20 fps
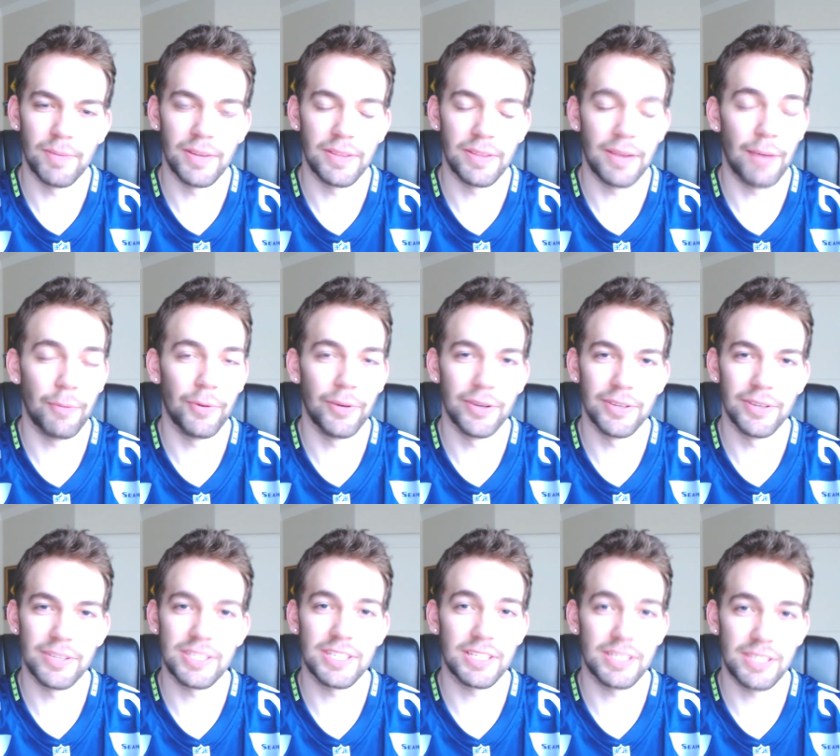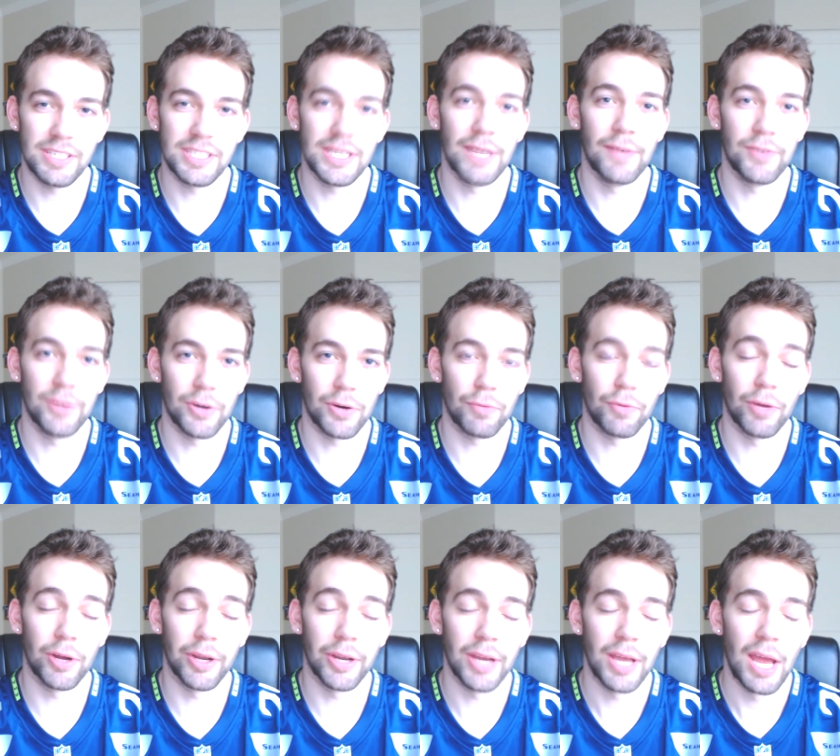But that one 67-yard
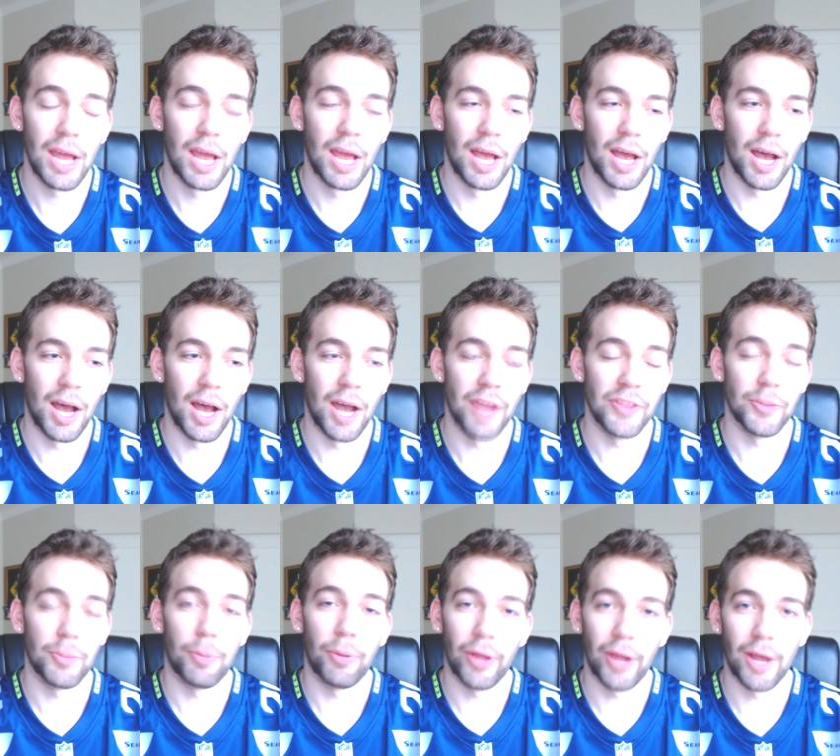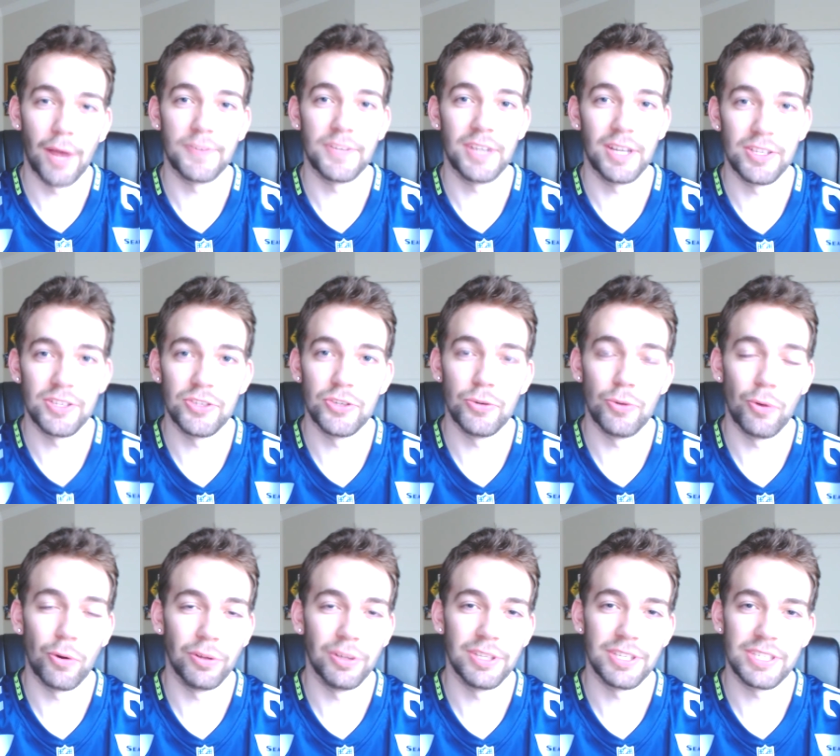run in the playoffs against the
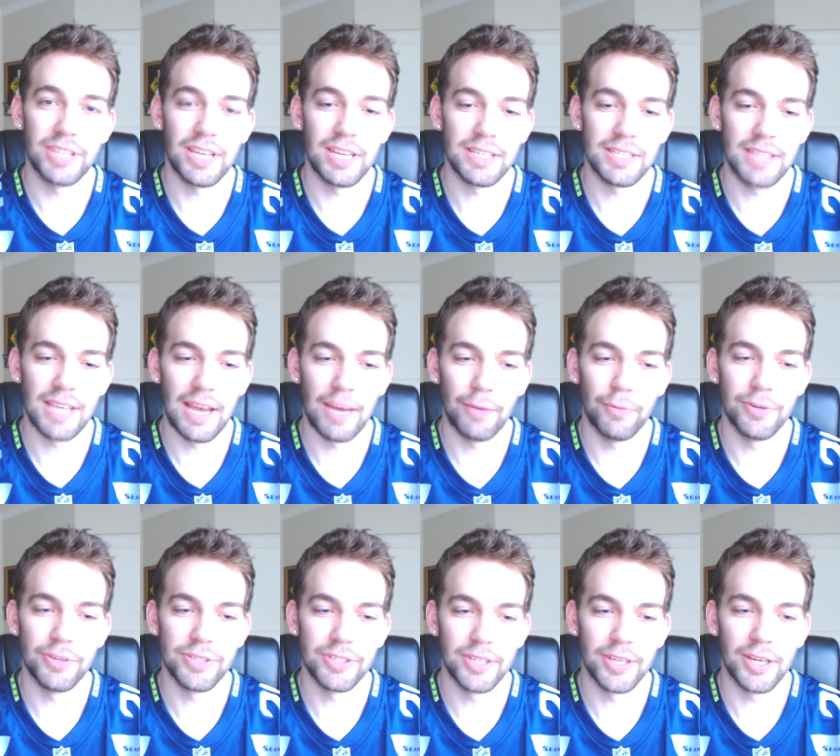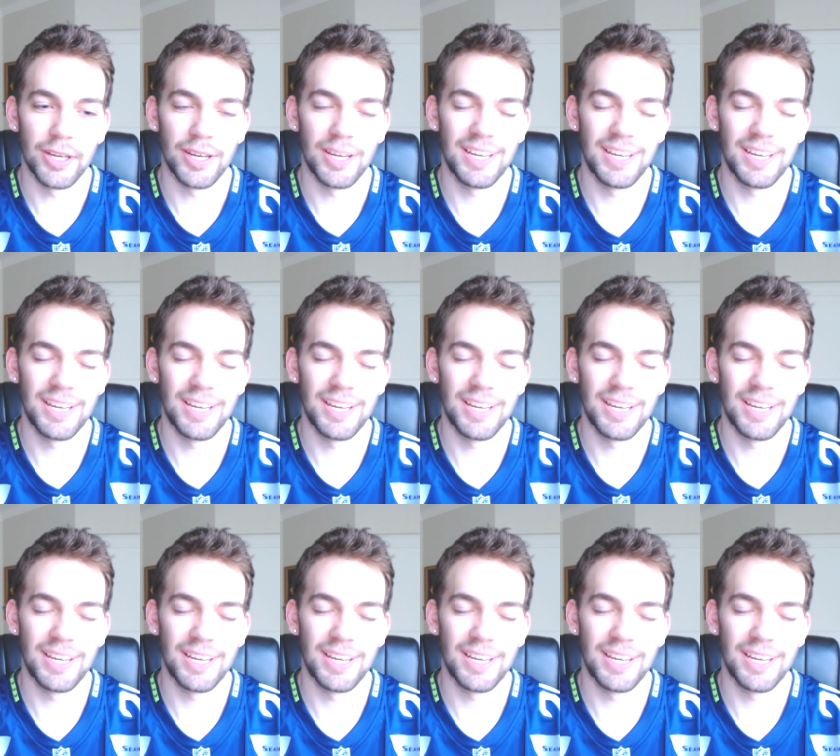New Orleans Saints, that was